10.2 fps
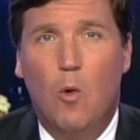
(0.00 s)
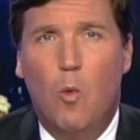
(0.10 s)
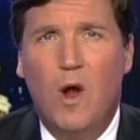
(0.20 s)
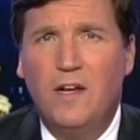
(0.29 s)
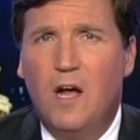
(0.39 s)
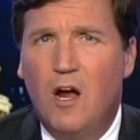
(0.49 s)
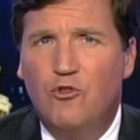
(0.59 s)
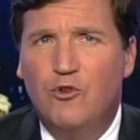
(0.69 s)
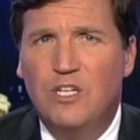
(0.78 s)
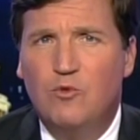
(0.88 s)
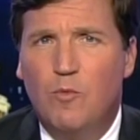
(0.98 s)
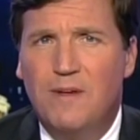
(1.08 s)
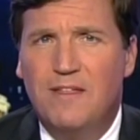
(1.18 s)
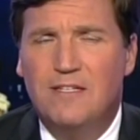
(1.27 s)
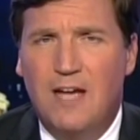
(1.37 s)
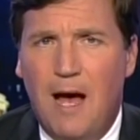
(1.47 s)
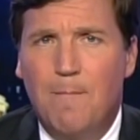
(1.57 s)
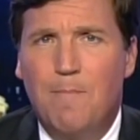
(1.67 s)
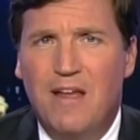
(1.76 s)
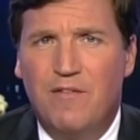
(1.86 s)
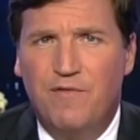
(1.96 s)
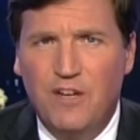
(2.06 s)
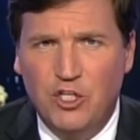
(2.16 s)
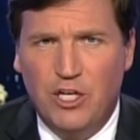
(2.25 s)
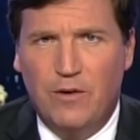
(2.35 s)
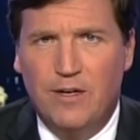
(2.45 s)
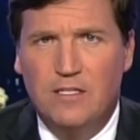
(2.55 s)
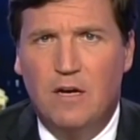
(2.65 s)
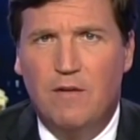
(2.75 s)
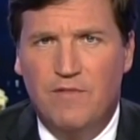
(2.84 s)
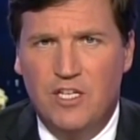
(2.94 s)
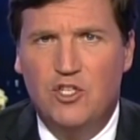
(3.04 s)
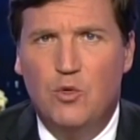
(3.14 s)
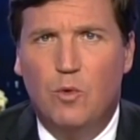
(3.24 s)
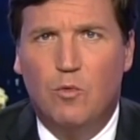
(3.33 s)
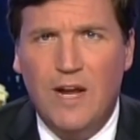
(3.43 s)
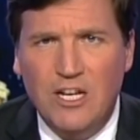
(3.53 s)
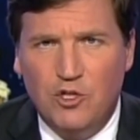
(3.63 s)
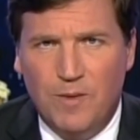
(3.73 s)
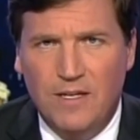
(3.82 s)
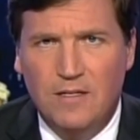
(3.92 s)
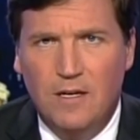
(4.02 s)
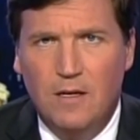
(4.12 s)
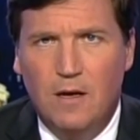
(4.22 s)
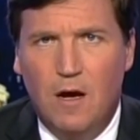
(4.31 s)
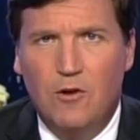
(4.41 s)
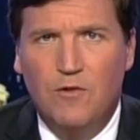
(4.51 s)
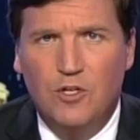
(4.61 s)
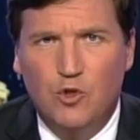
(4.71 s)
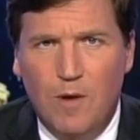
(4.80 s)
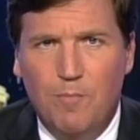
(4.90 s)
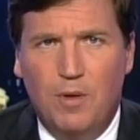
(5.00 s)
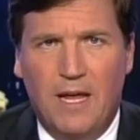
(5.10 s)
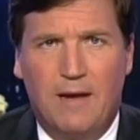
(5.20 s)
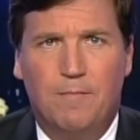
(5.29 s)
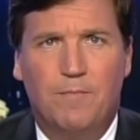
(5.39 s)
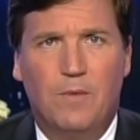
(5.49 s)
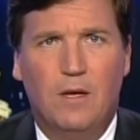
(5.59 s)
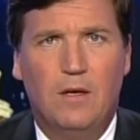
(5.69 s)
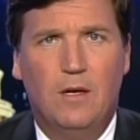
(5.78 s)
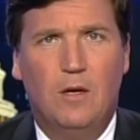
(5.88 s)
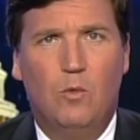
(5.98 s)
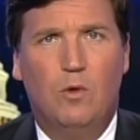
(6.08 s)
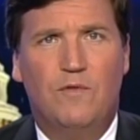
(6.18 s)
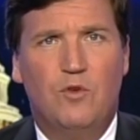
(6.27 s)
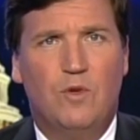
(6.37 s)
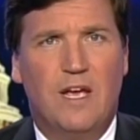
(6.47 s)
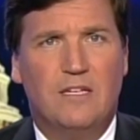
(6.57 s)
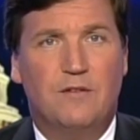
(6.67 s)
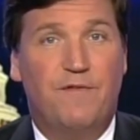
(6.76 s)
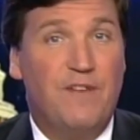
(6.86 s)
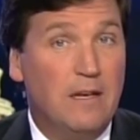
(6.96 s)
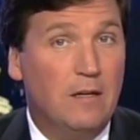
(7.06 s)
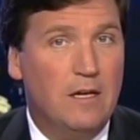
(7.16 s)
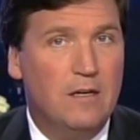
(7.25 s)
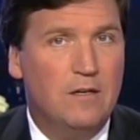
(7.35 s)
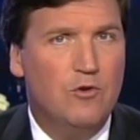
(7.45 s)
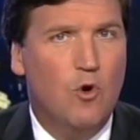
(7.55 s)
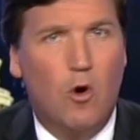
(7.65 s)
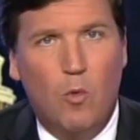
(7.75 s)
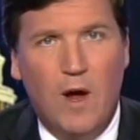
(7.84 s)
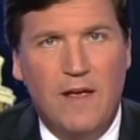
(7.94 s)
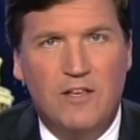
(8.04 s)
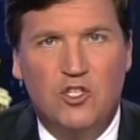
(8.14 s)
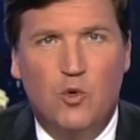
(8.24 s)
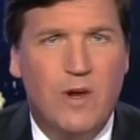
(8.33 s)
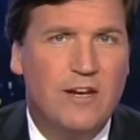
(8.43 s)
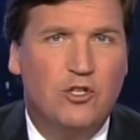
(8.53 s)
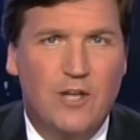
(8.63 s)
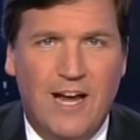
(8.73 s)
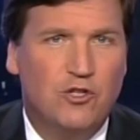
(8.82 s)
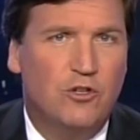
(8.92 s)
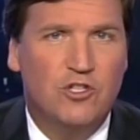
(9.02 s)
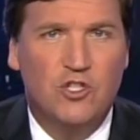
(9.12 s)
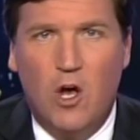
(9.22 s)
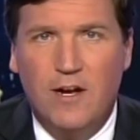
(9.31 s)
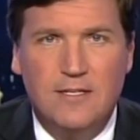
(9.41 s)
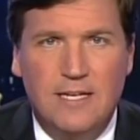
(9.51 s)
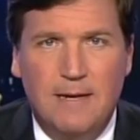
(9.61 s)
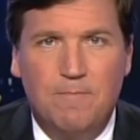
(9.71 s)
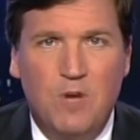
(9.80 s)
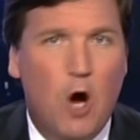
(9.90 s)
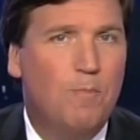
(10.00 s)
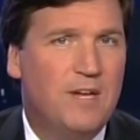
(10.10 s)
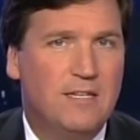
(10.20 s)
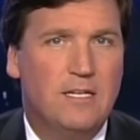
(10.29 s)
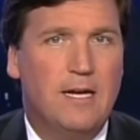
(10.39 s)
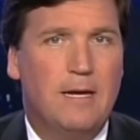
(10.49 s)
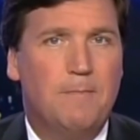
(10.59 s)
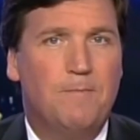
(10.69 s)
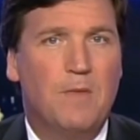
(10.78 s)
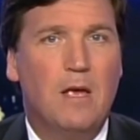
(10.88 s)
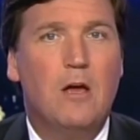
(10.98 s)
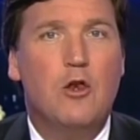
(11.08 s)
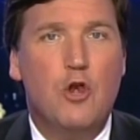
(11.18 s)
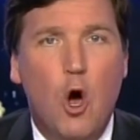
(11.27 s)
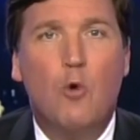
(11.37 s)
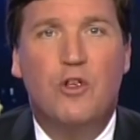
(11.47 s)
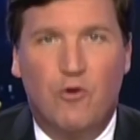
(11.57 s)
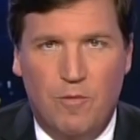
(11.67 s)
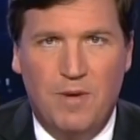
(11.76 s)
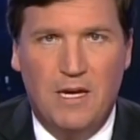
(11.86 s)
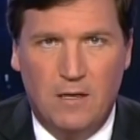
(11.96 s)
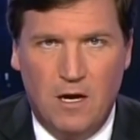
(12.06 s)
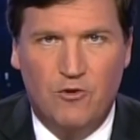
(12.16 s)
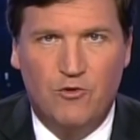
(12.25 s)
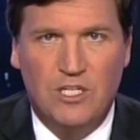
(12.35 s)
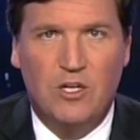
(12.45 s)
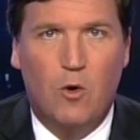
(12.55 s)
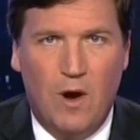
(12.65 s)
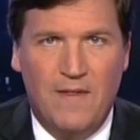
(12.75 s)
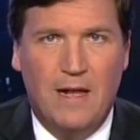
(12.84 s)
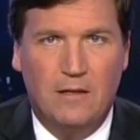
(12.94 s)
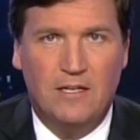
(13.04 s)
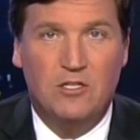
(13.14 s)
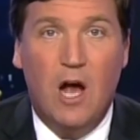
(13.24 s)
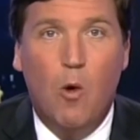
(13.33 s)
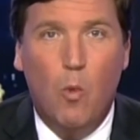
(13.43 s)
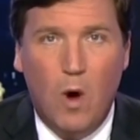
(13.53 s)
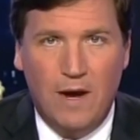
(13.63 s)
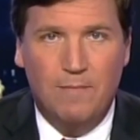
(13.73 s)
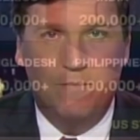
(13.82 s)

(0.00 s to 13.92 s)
What countries will be the top beneficiaries of this new arrangement under the Trump plan? Well, if you guessed Finland, Norway, the Swedish national sauna team, nope, guess again. No European countries are on that list, not one.